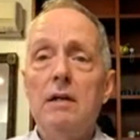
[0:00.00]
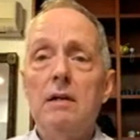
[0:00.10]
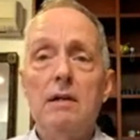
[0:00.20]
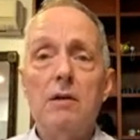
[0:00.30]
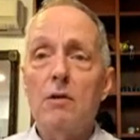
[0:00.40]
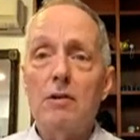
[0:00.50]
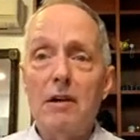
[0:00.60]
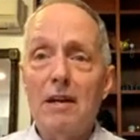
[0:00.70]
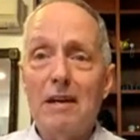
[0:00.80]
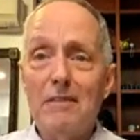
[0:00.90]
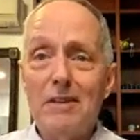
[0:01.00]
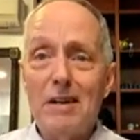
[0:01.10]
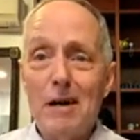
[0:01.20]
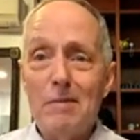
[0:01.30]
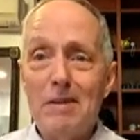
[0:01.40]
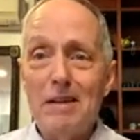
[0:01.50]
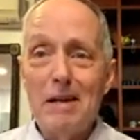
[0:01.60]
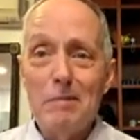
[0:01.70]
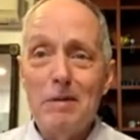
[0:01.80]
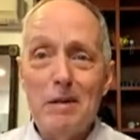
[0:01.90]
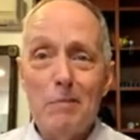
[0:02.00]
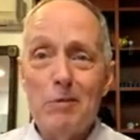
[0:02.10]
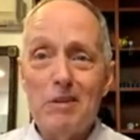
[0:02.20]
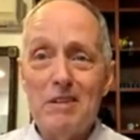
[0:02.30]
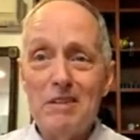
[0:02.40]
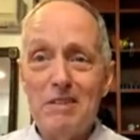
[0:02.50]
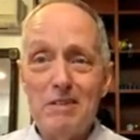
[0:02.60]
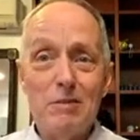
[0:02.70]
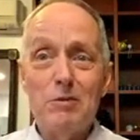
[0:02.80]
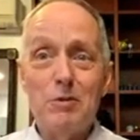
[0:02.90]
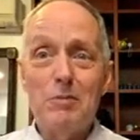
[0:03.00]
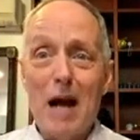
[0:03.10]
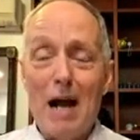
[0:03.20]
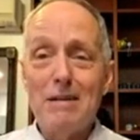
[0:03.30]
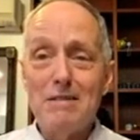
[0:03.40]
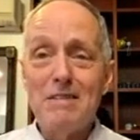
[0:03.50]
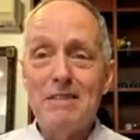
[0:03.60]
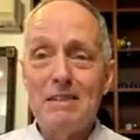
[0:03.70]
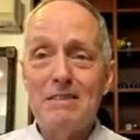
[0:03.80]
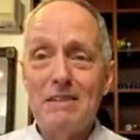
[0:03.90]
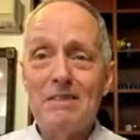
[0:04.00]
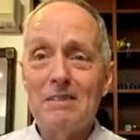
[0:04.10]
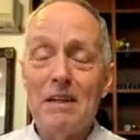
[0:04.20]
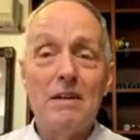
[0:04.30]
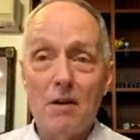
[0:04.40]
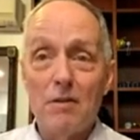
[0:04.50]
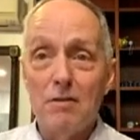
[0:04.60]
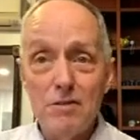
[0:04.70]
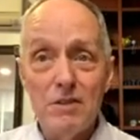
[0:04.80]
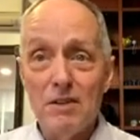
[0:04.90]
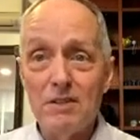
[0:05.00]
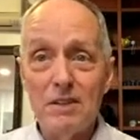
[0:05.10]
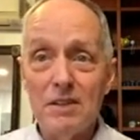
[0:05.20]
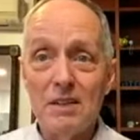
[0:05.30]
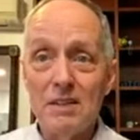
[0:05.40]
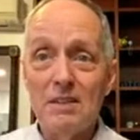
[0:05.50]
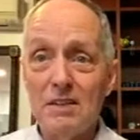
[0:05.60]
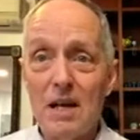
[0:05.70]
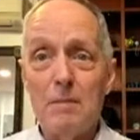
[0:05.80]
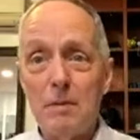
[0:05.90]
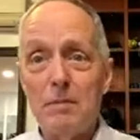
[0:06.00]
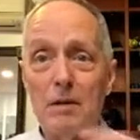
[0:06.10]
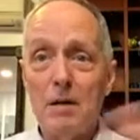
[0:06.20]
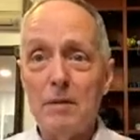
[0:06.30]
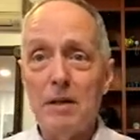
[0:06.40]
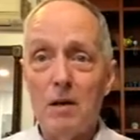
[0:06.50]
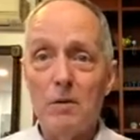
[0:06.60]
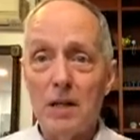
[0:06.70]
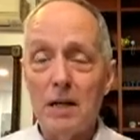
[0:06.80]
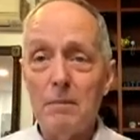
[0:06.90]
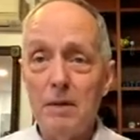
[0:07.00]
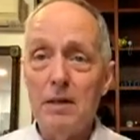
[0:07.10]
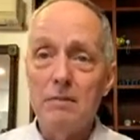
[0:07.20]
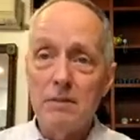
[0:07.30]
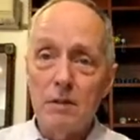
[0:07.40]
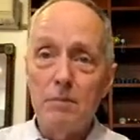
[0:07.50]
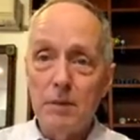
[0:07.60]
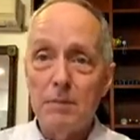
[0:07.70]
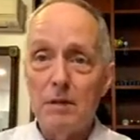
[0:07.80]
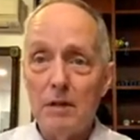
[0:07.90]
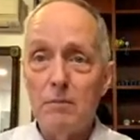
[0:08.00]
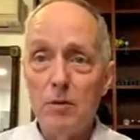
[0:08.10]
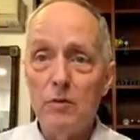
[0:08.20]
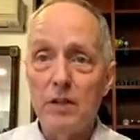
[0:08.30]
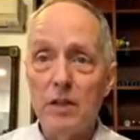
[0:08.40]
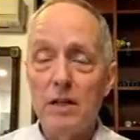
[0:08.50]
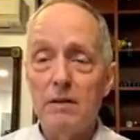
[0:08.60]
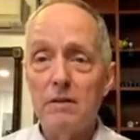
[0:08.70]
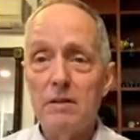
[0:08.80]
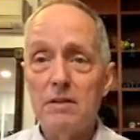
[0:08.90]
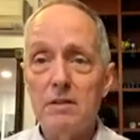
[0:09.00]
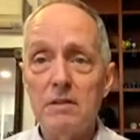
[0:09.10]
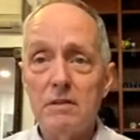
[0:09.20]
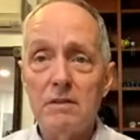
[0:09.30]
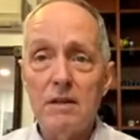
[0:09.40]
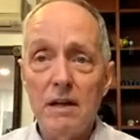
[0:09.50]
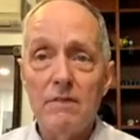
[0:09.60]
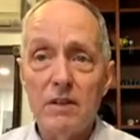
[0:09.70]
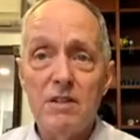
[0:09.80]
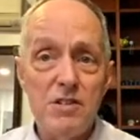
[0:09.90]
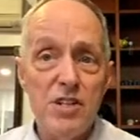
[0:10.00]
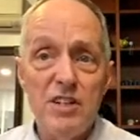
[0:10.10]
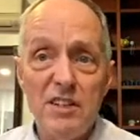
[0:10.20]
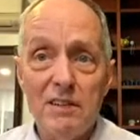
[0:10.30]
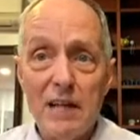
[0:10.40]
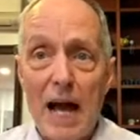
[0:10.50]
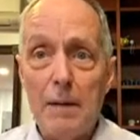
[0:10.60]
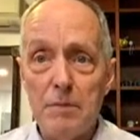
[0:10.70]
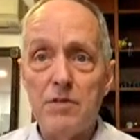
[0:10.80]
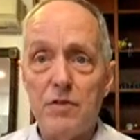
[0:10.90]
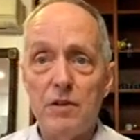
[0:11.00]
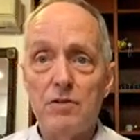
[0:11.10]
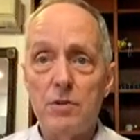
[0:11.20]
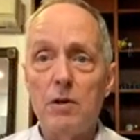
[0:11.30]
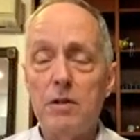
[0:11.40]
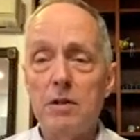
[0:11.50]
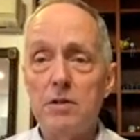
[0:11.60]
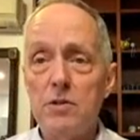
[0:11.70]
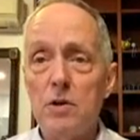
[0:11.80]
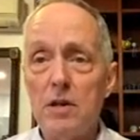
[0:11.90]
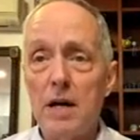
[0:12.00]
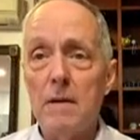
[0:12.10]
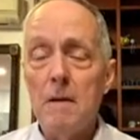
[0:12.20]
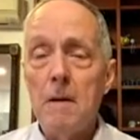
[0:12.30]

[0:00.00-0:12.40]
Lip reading: And you can go there at any given time of the day and meet up with these YouTube guys and others. There's a lot of people coming and going like me and some people that are moving there. And it's kind of a congenial atmosphere. So I did enjoy that.